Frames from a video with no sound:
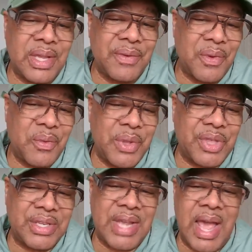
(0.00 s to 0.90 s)
with a
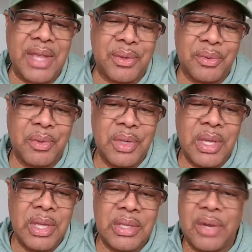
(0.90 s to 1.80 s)
title
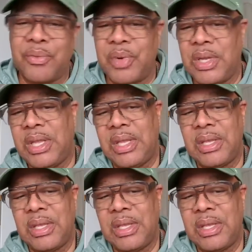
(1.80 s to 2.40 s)
that really